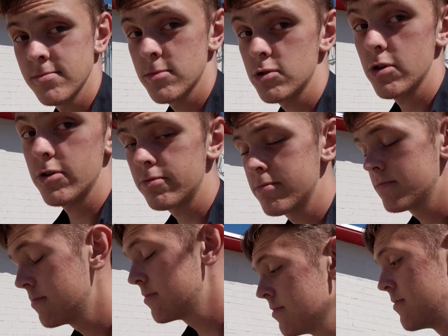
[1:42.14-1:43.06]
True.
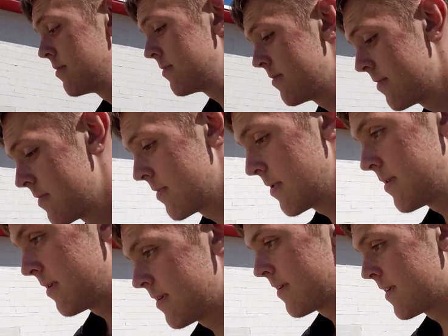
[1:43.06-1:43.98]
Not even the shows,
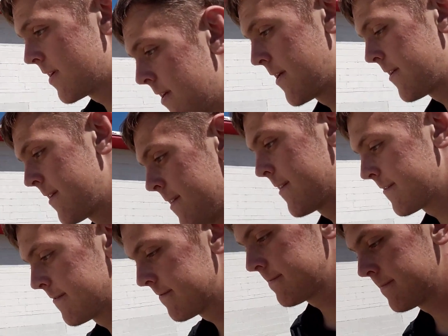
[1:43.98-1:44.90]
even though I got it
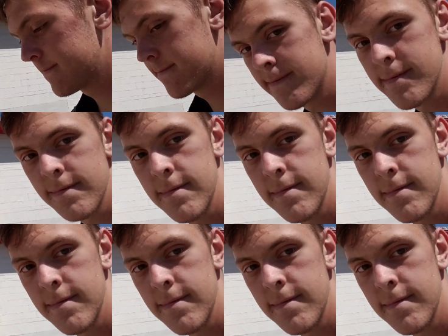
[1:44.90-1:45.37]
for a Christmas